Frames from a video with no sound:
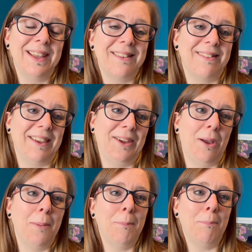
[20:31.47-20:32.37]
So
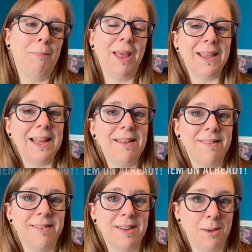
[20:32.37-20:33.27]
I'm likely to
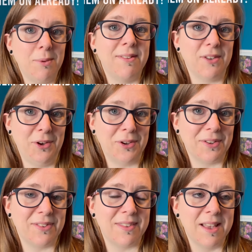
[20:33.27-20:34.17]
start with
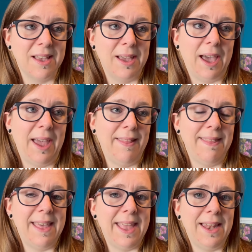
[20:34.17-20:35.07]
socks,
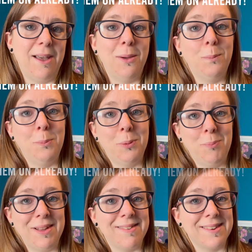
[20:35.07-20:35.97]
and then I will
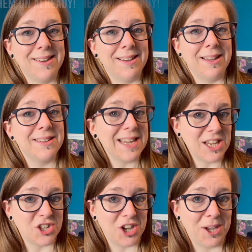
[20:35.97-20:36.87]
probably start a
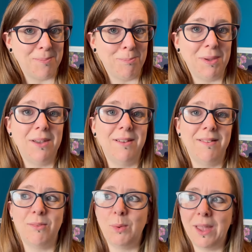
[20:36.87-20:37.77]
t-shirt
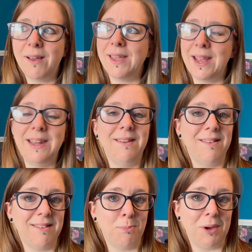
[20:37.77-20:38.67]
because we are getting into
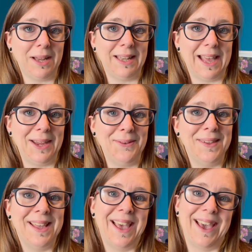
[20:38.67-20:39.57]
spring now
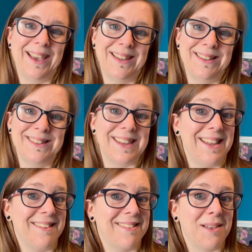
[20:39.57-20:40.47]
and
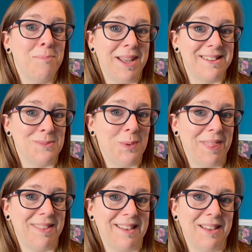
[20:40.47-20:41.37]
it's better
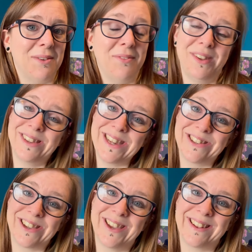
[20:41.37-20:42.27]
weather for
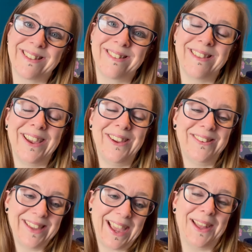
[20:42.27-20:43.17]
t-shirts. So
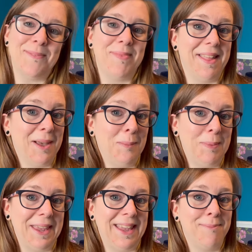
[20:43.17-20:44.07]
yeah, that will
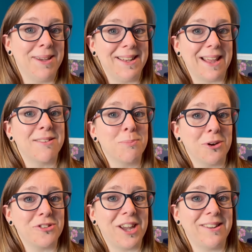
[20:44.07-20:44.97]
be my next
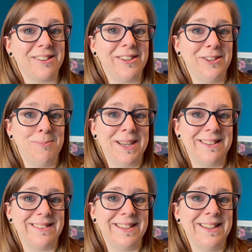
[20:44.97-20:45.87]
project, I could
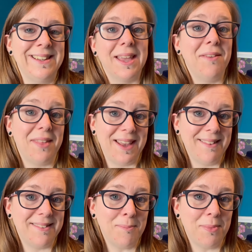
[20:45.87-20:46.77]
imagine. If that is
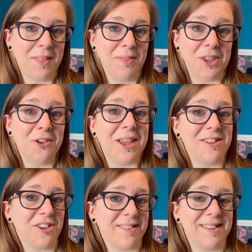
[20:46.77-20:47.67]
something that you're
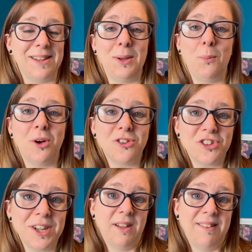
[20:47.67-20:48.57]
interested in
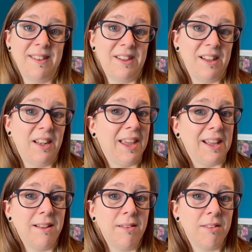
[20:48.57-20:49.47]
watching, consider
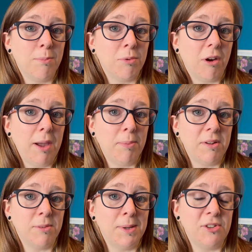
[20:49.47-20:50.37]
liking and subscribing
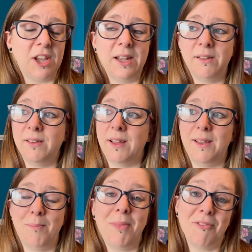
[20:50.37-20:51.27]
to my channel.
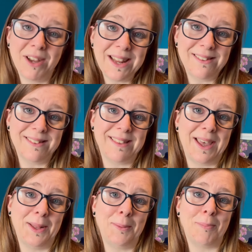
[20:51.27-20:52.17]
That really does
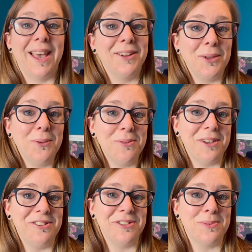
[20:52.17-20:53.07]
help. And I
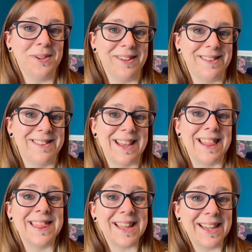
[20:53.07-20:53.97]
also just wanted to say
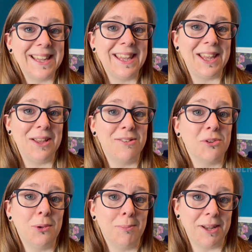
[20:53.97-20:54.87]
thank you
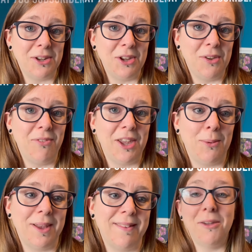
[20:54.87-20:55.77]
to all my new
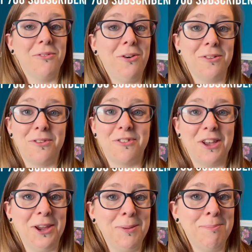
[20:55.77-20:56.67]
viewers. I've got
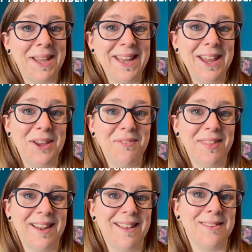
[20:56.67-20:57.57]
so many over the
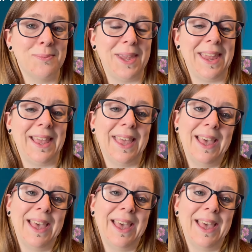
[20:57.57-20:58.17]
last week,